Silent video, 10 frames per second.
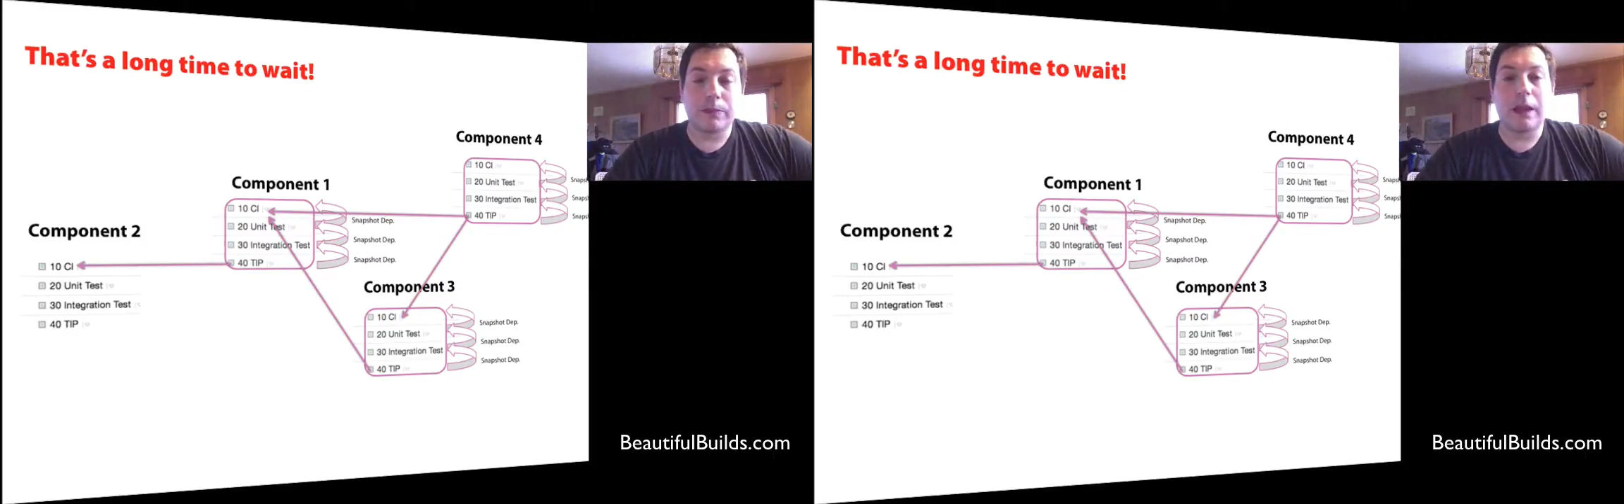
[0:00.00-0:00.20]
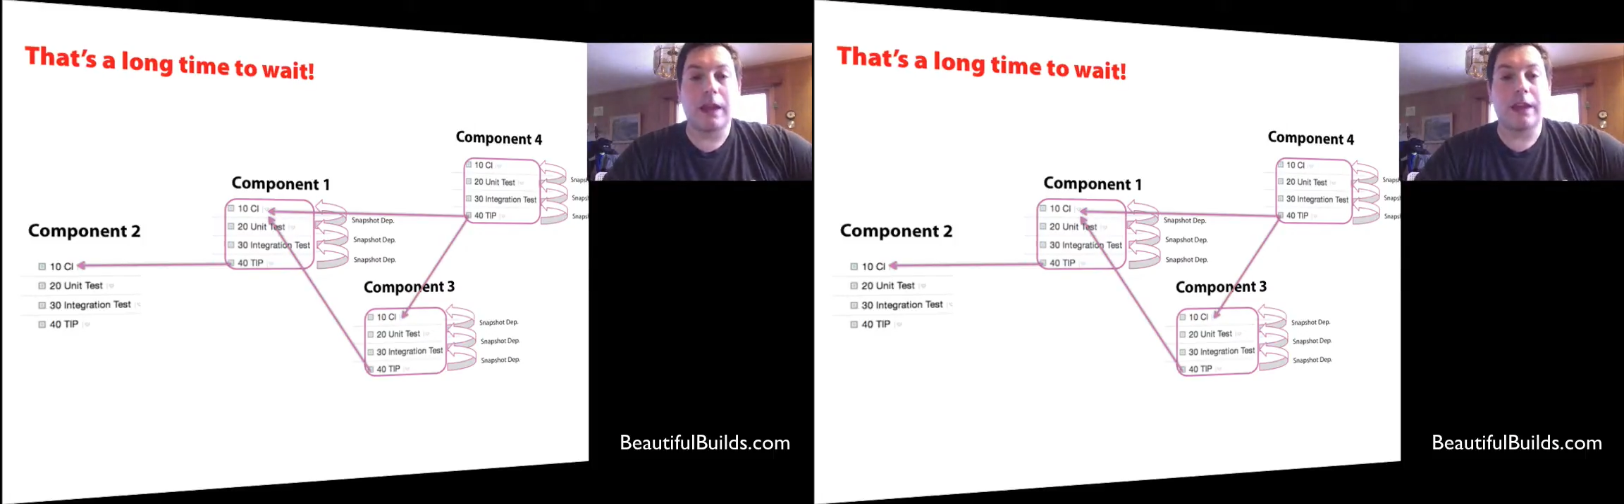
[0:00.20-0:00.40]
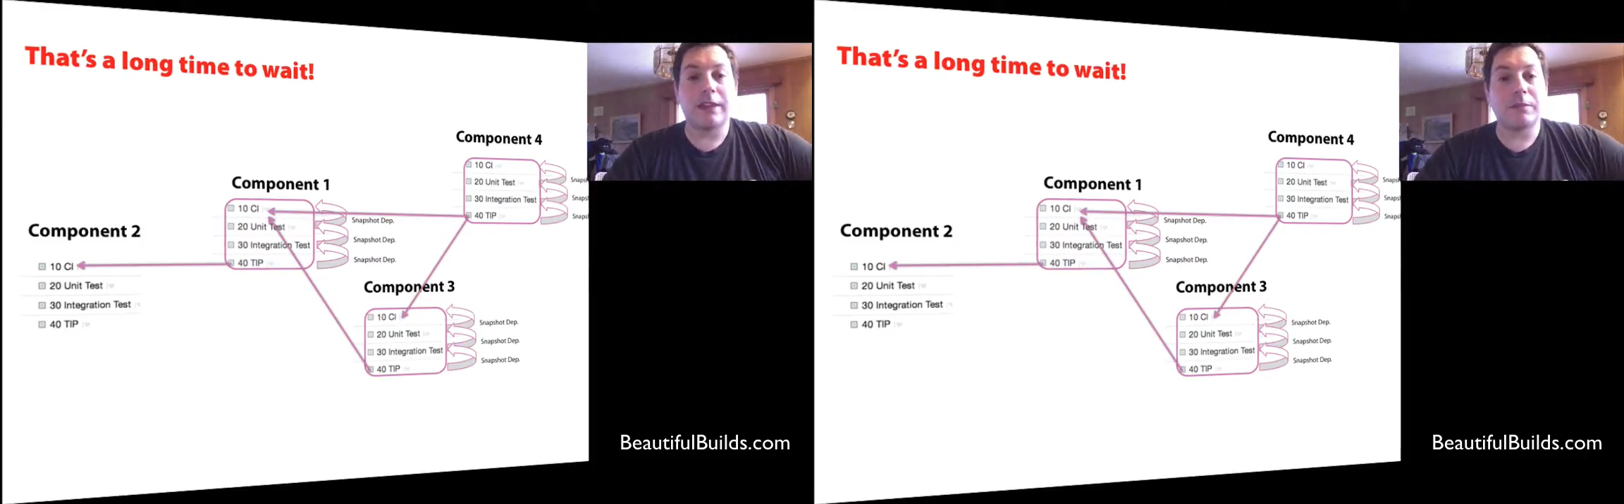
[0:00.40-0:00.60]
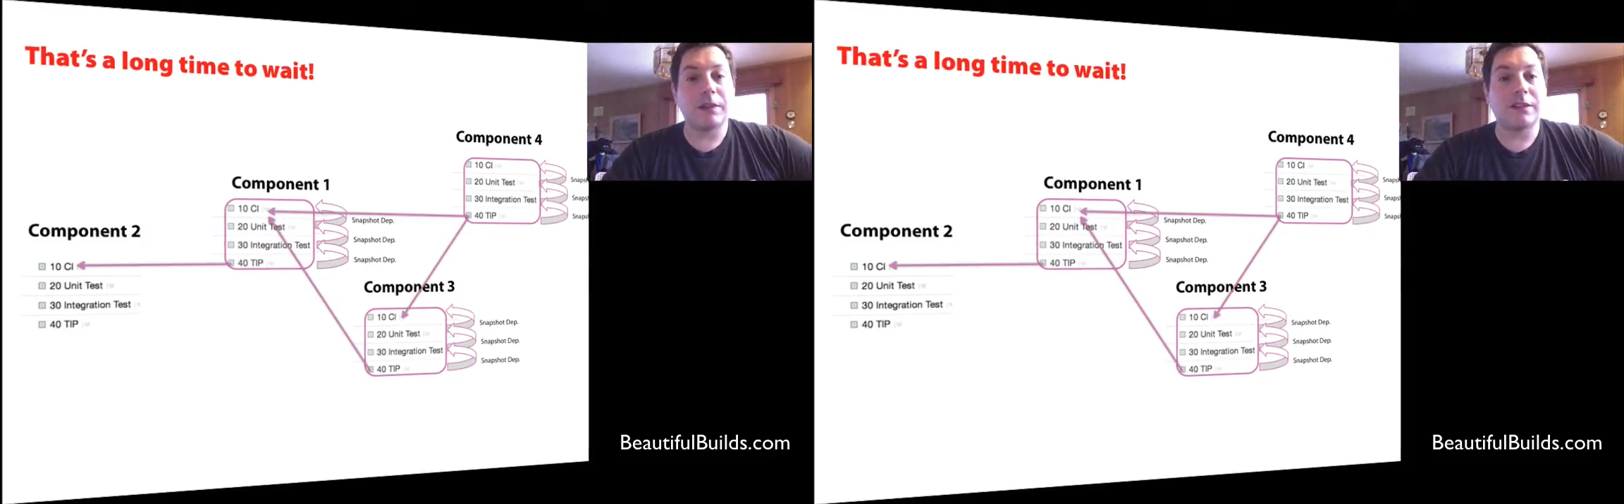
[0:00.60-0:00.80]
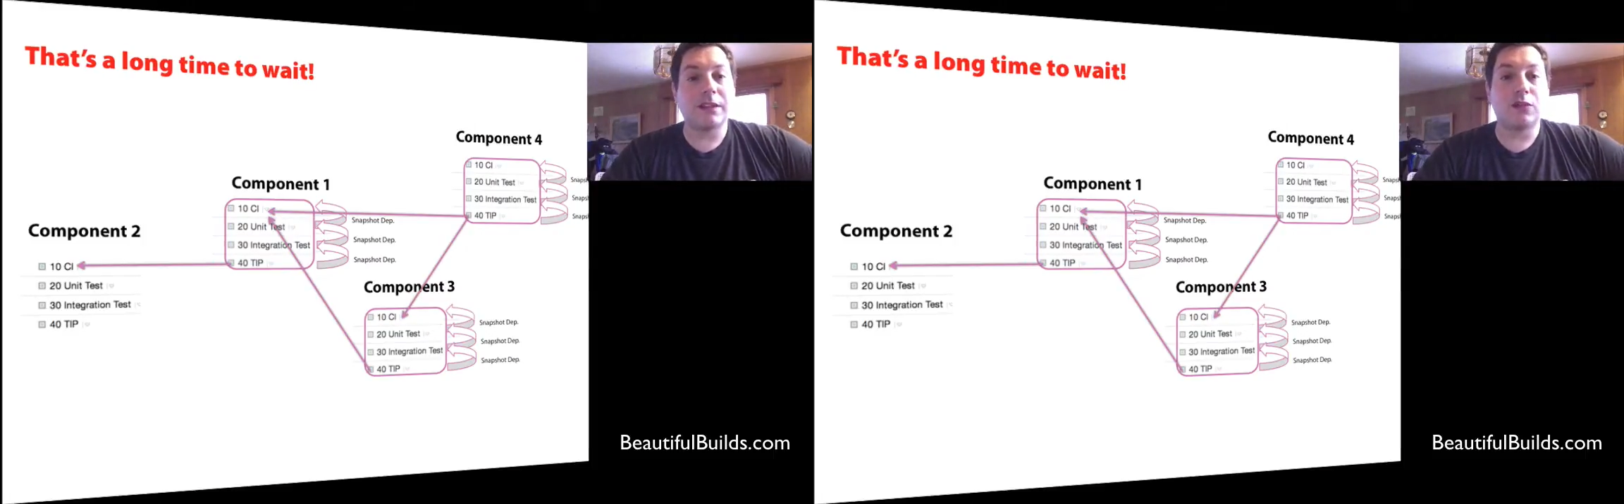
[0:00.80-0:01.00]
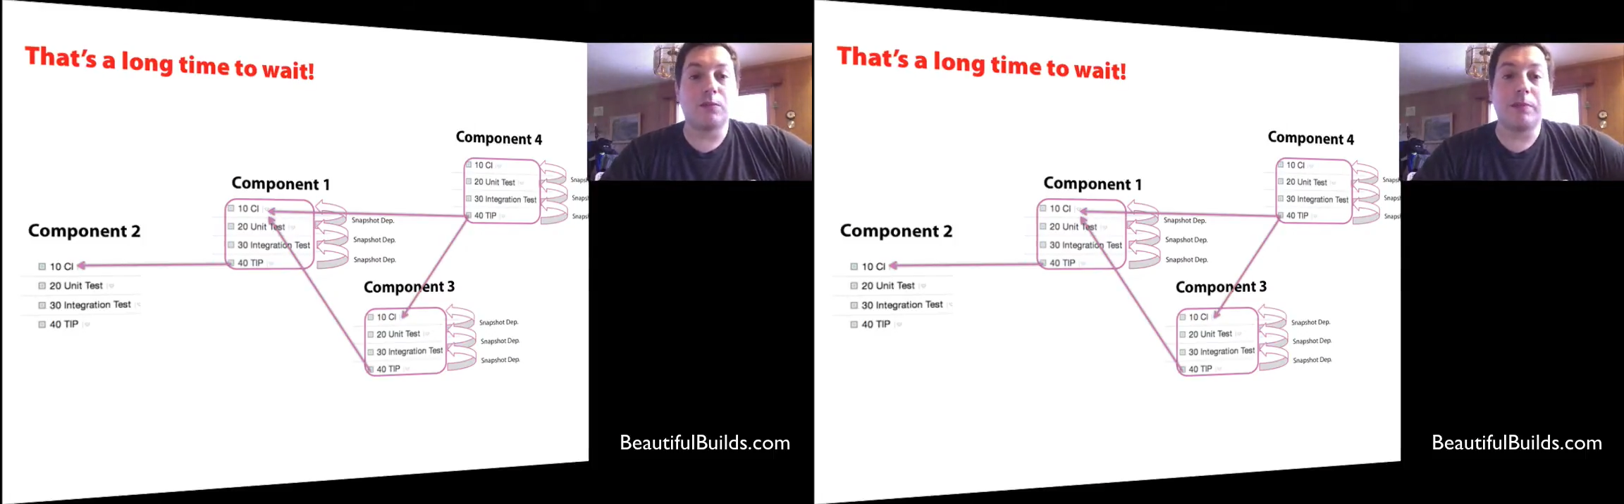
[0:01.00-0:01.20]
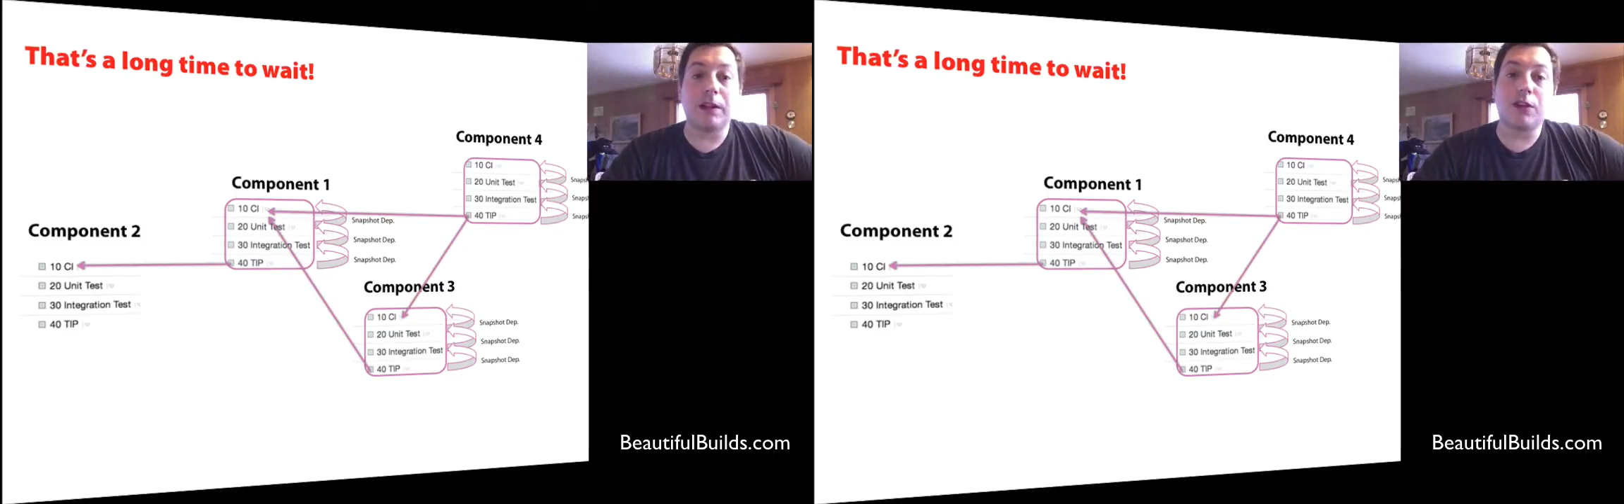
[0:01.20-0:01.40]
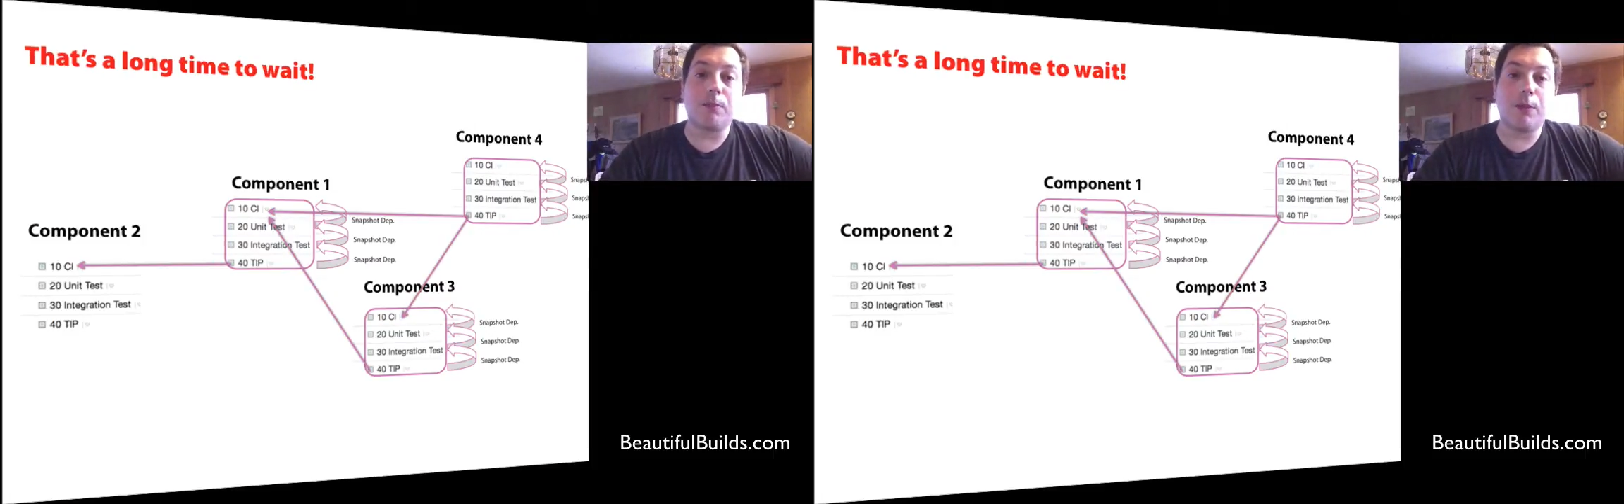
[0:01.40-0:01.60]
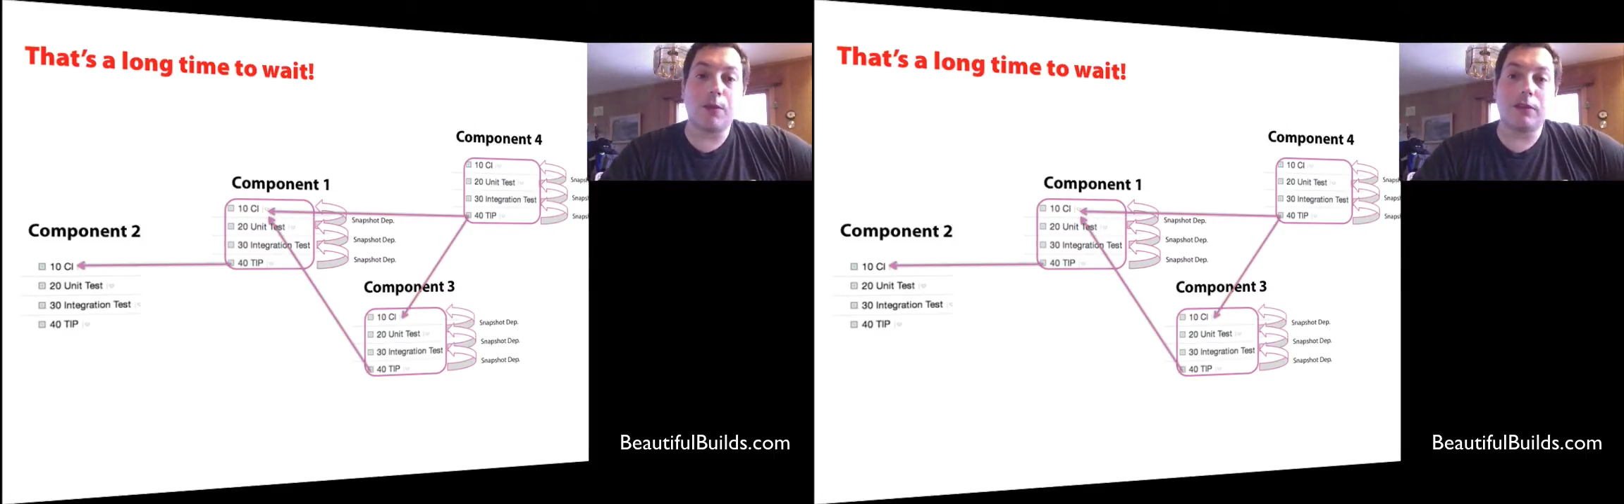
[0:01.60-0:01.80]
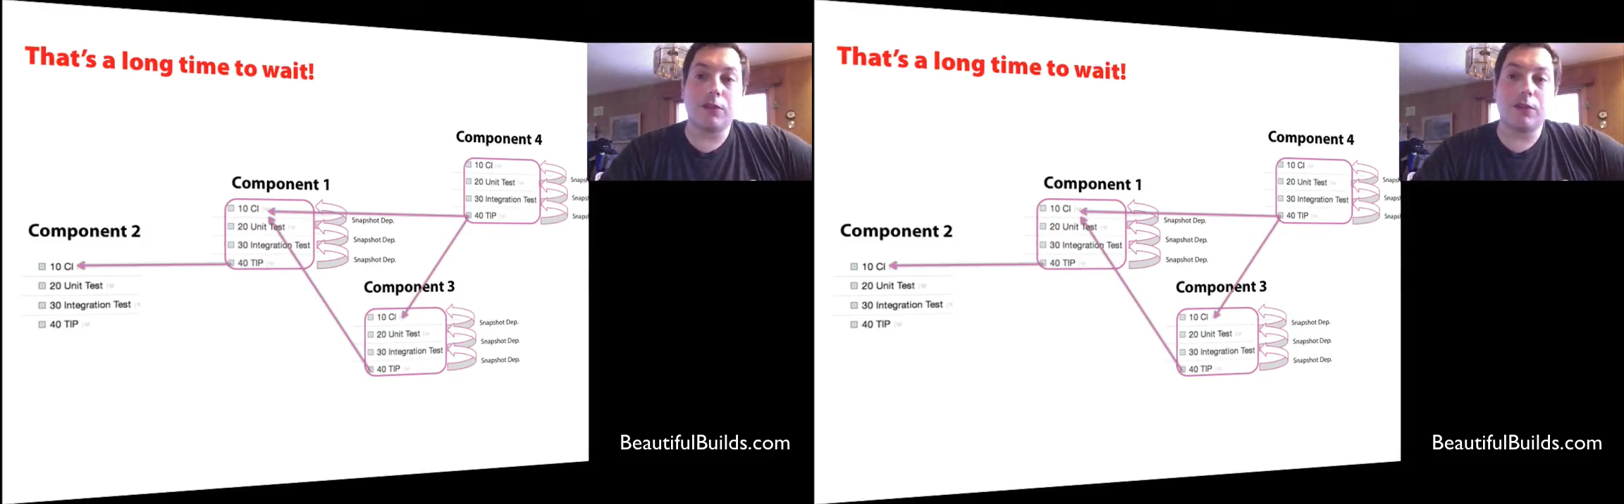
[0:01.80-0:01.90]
And that means that to build component